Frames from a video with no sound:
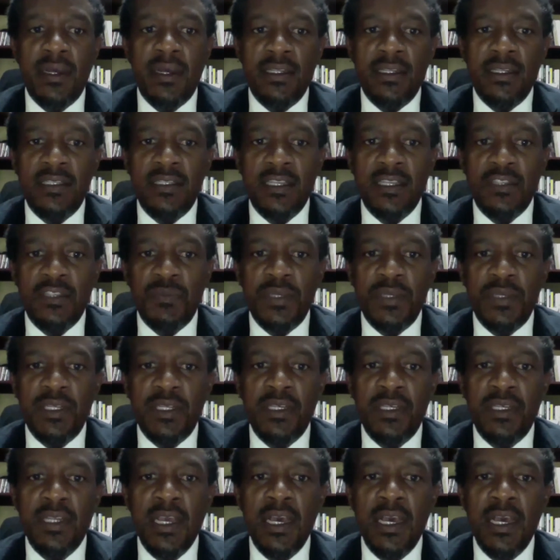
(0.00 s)
This has
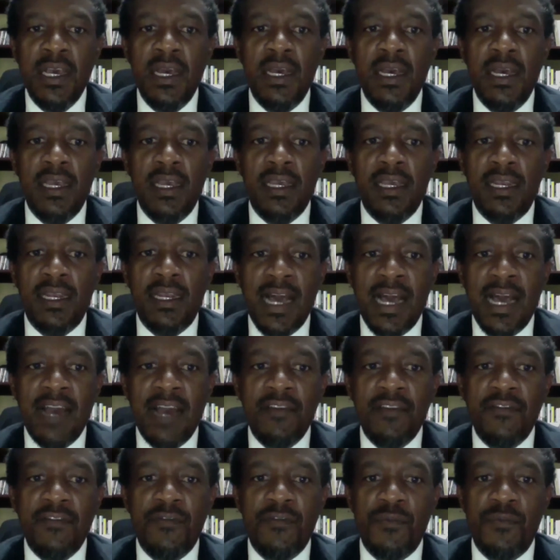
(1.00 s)
been a
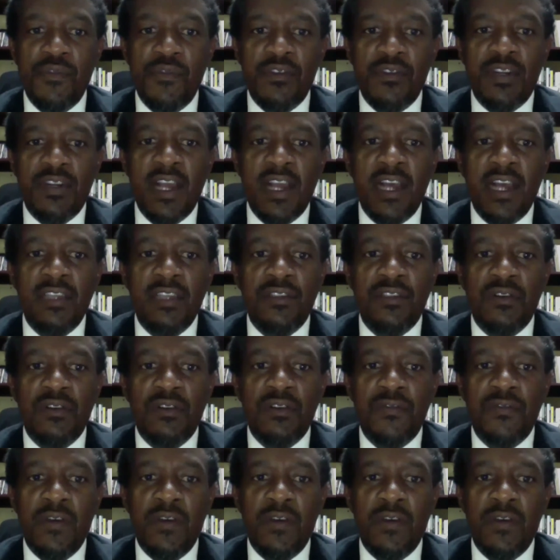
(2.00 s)
live broadcast of